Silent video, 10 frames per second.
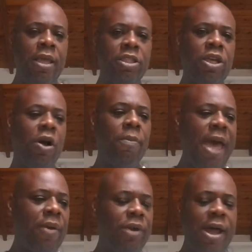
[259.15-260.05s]
So
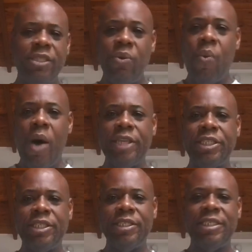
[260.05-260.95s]
back when I was in
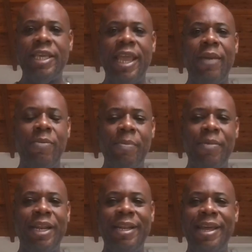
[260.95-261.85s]
Washington State with my
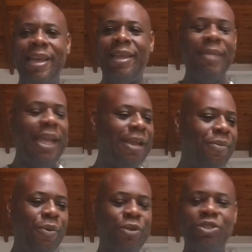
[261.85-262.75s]
buddy Duncan, me and
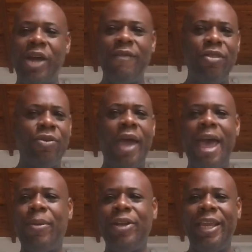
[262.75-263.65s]
him, we were driving through
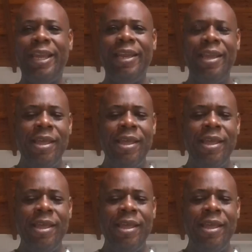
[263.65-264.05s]
Aberdeen.